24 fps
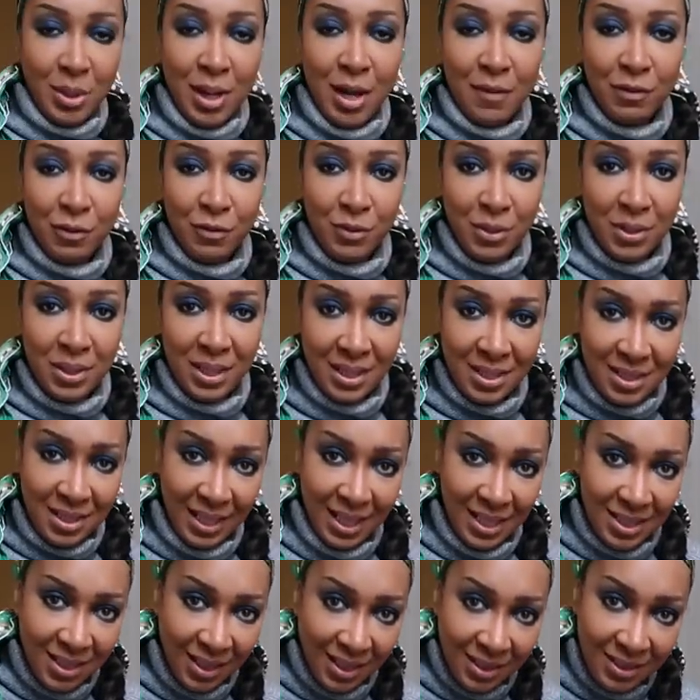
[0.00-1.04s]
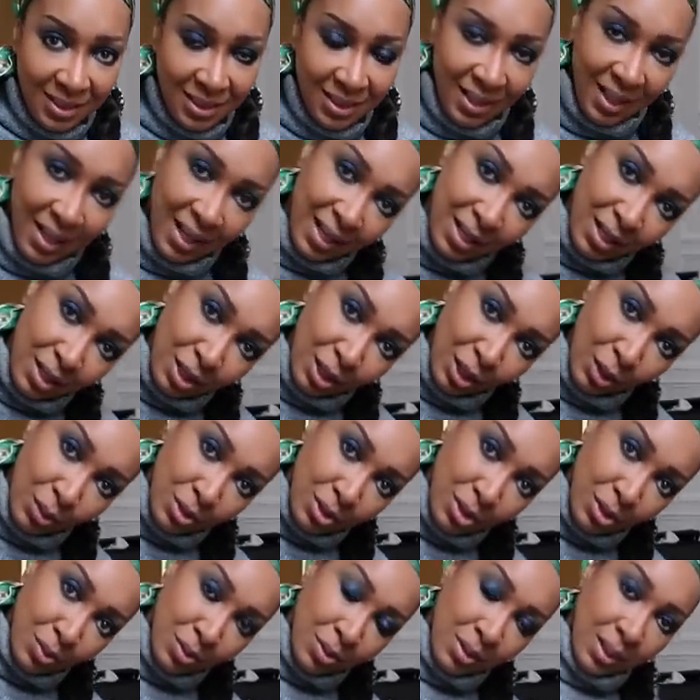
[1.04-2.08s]
do have a few things to get done today and go
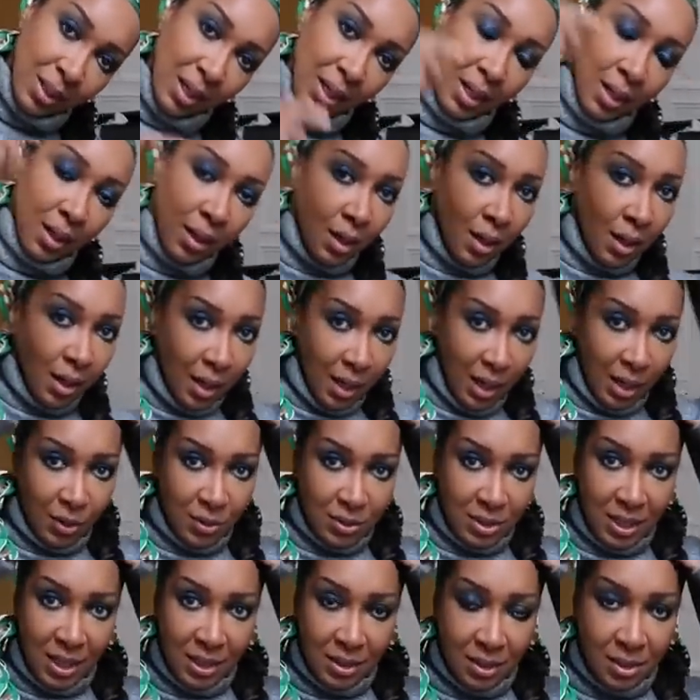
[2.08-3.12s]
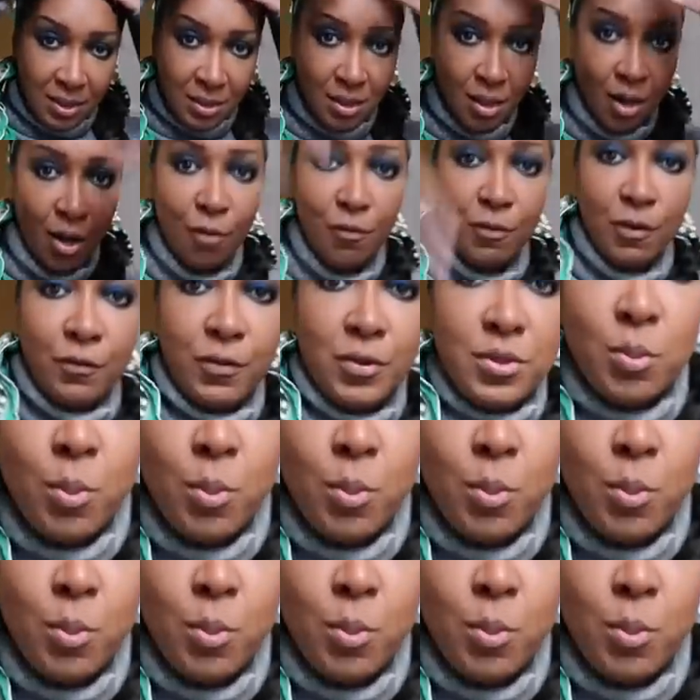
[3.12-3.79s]
to today. I've got to take this scarf off